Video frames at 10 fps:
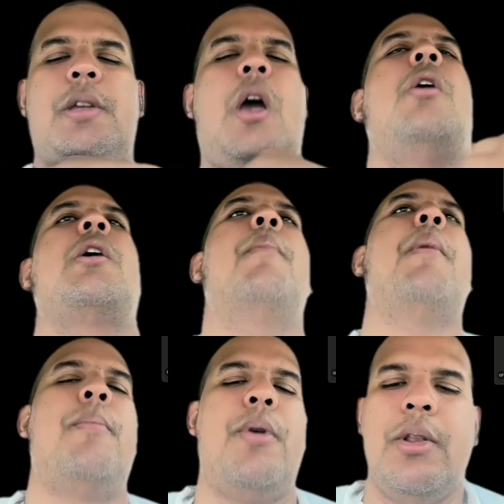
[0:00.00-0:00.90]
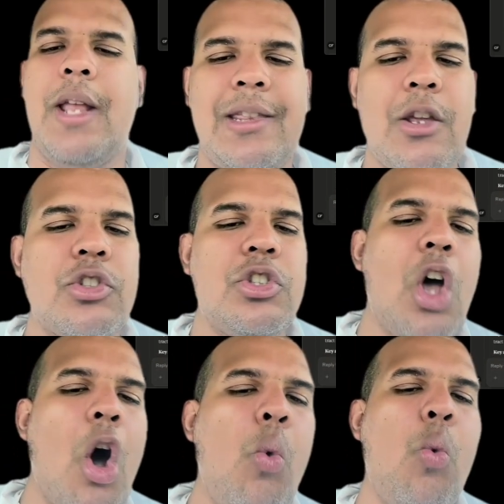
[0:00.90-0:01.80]
Yeah, come on, bro. Like, there's
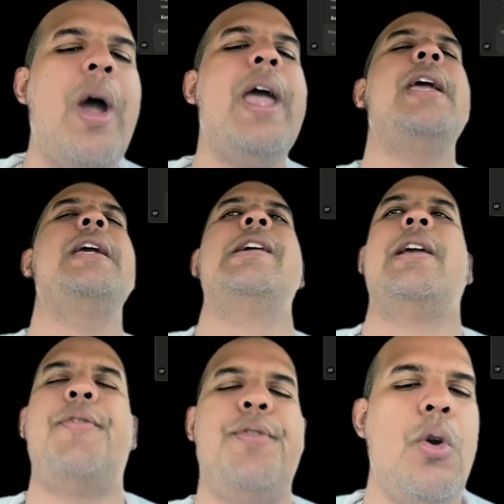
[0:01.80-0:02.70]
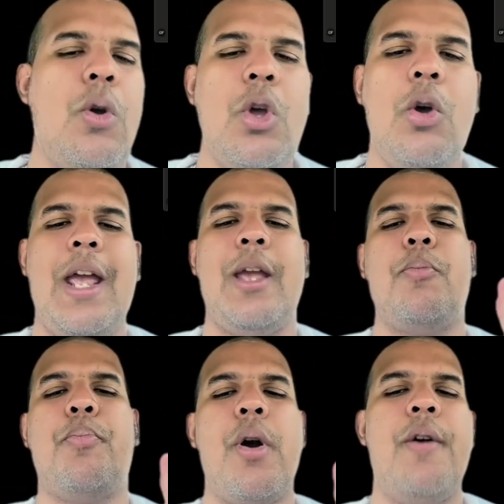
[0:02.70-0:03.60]
no way if you don't know, like,
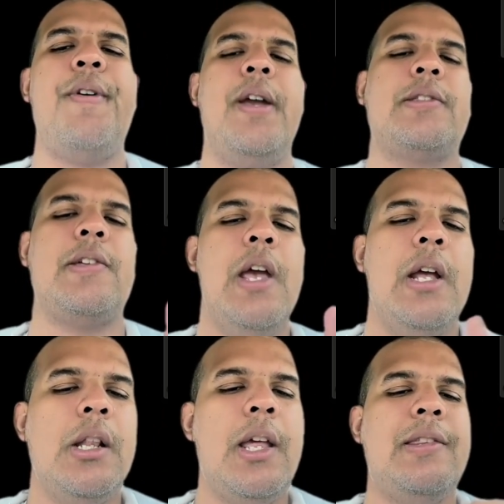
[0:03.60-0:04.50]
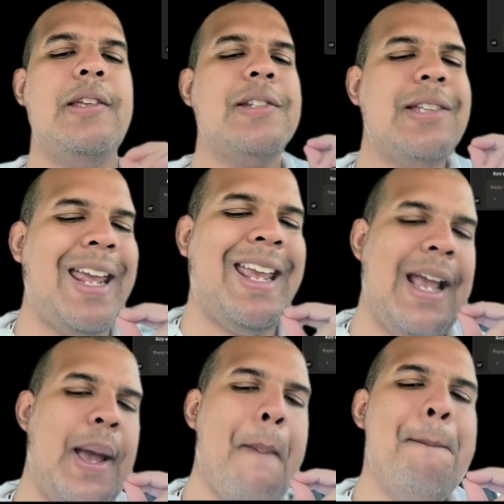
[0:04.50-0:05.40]
perfect. This is like
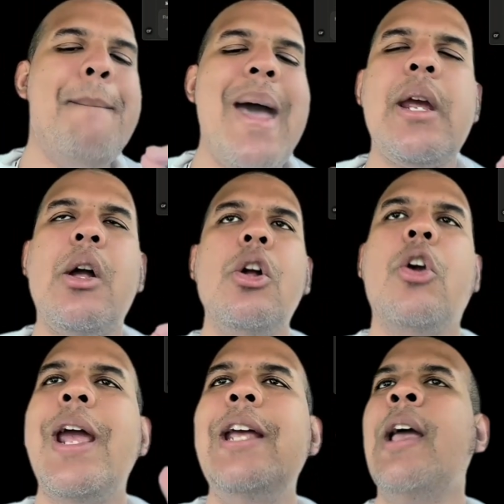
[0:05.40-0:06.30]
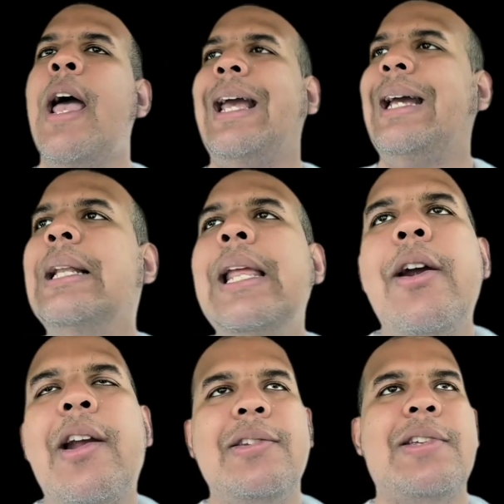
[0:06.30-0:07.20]
medical grade,
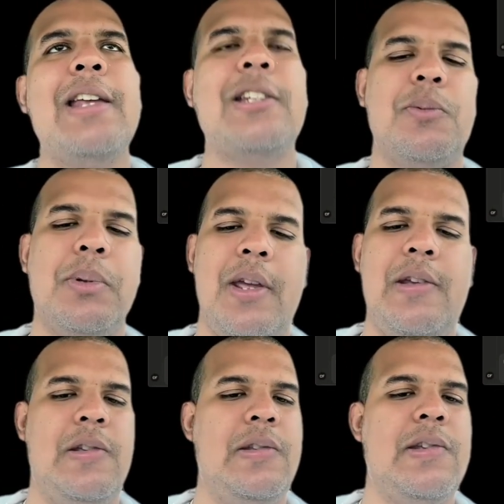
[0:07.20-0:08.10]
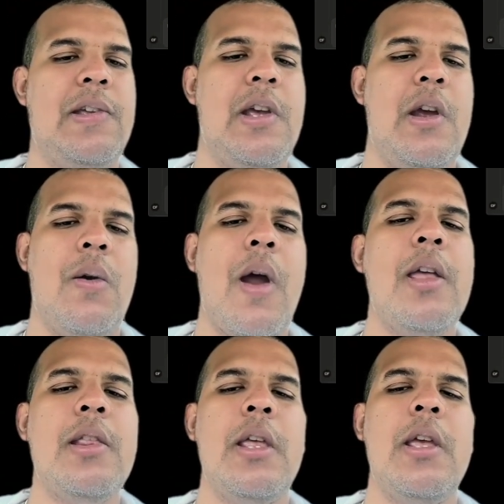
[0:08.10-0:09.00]
clear, concise explanations,
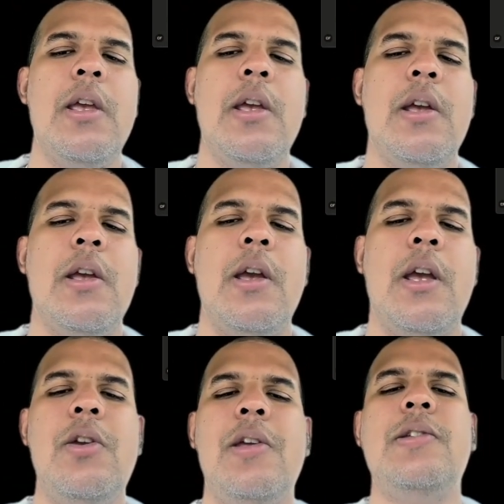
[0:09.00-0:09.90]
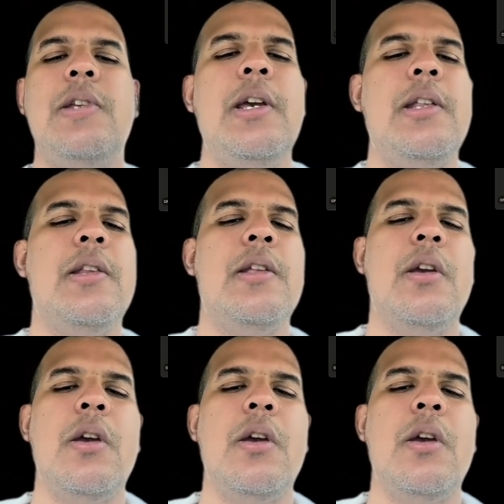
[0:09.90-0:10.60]
right? And you can see it.